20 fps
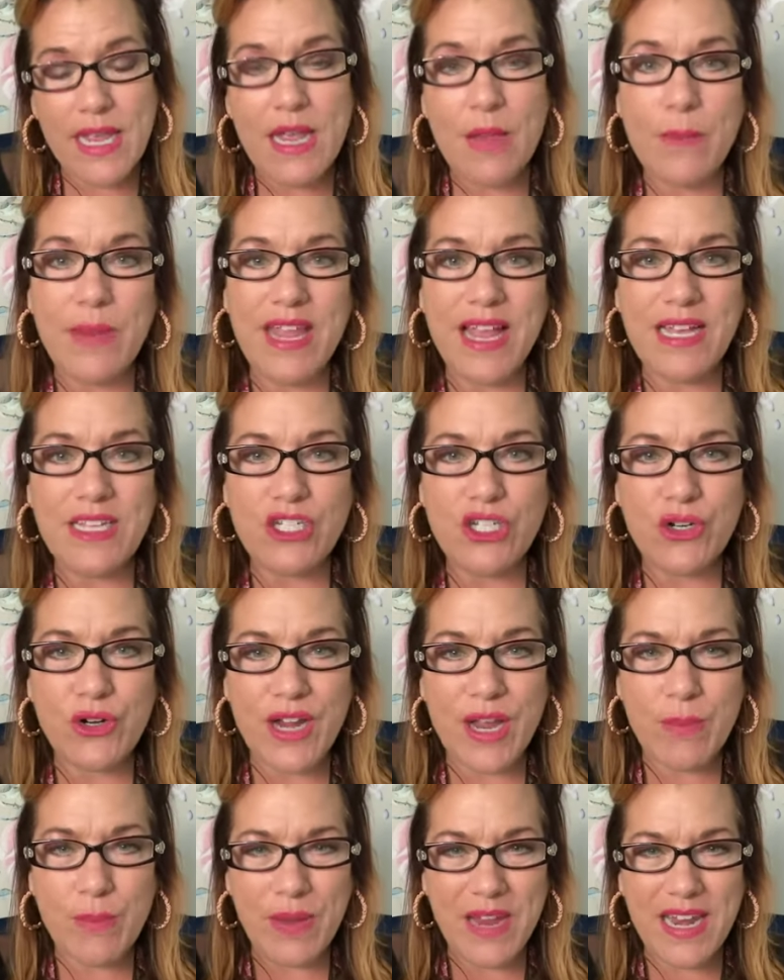because you're
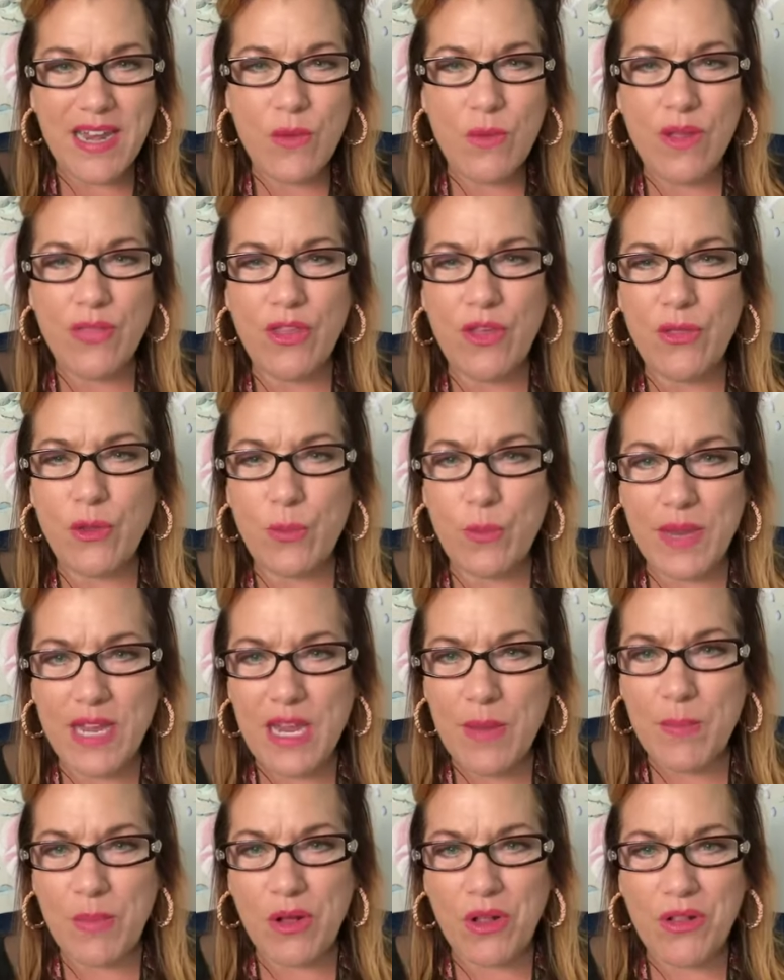competing with other
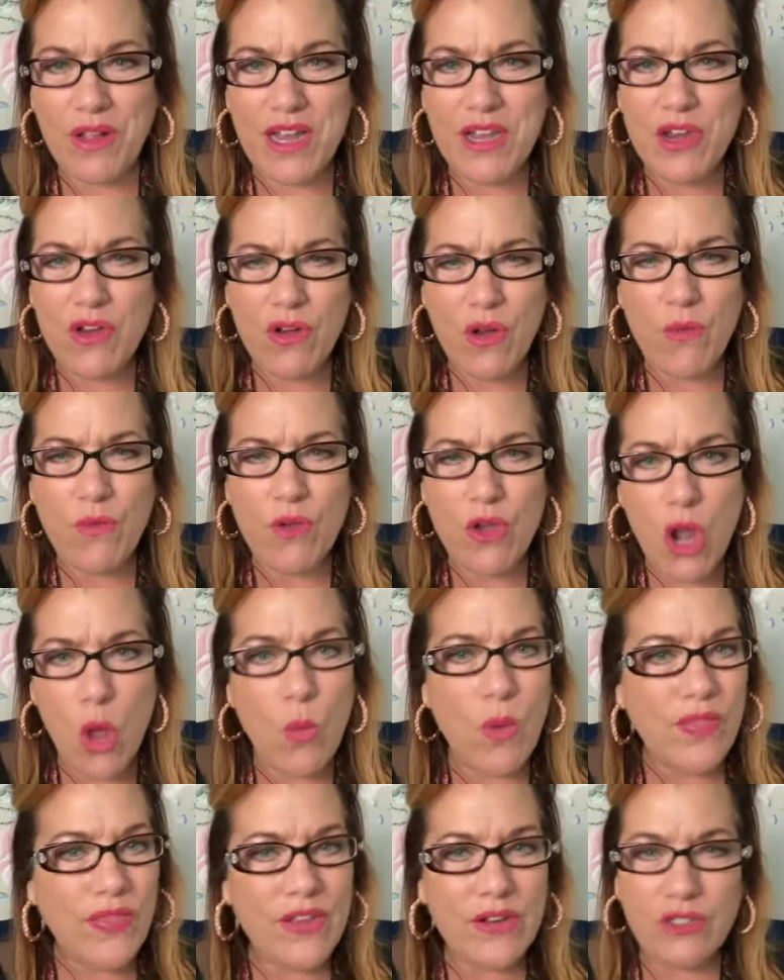people and you don't know
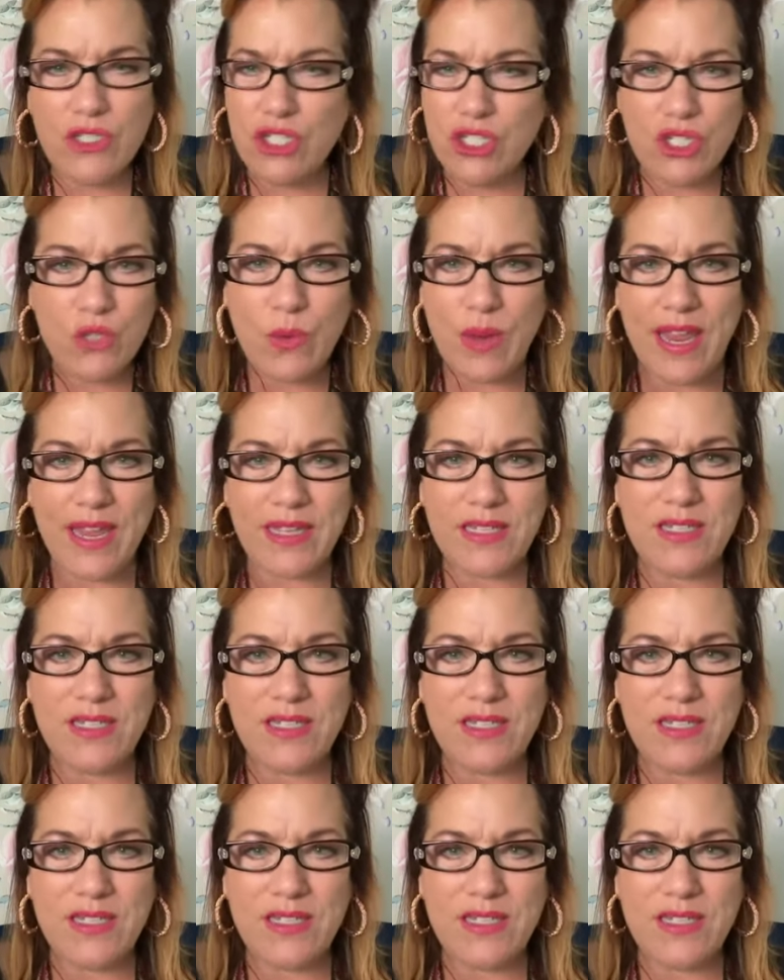what they're doing.